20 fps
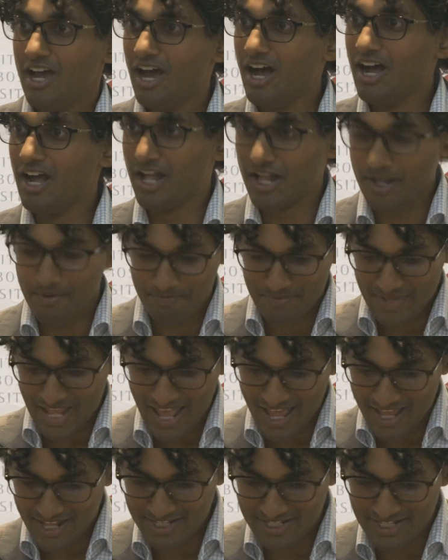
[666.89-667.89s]

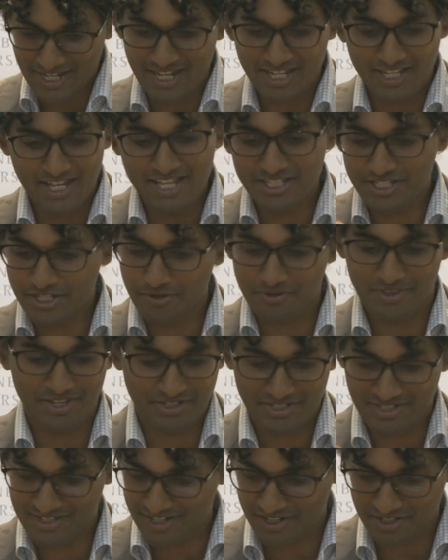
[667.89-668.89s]
And so
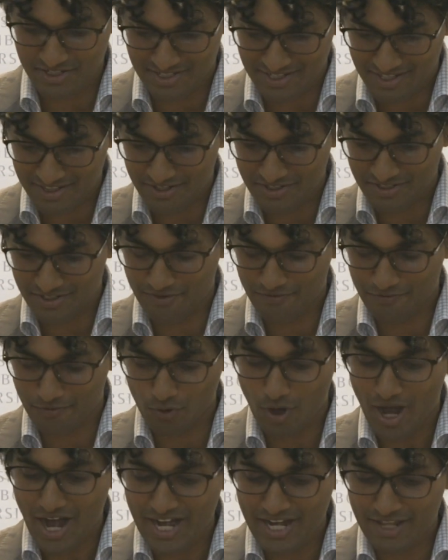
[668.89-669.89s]
there's a
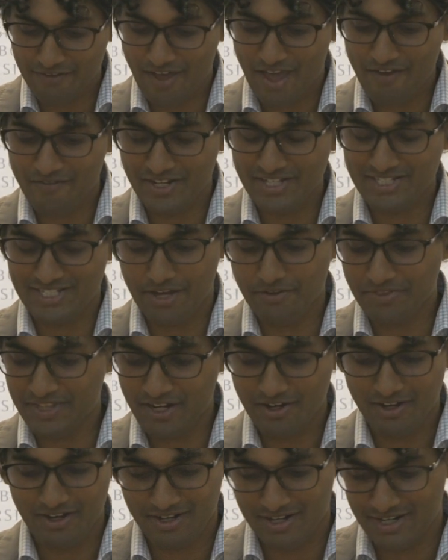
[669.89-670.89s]
variety of evidence out
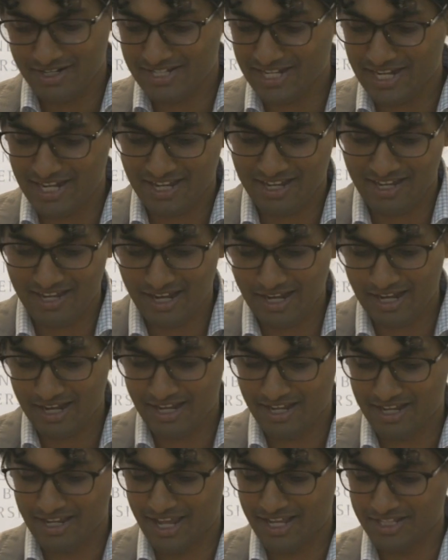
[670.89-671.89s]
there,
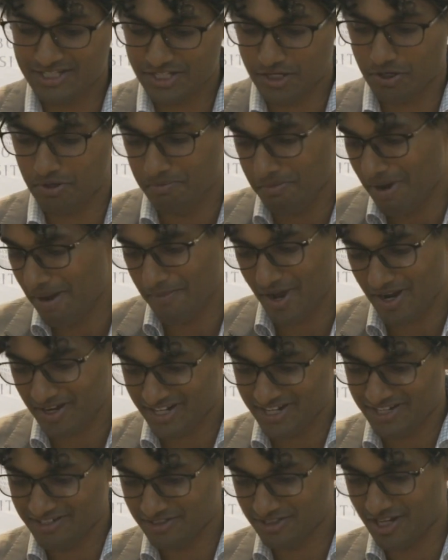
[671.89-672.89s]
and so I'm not going to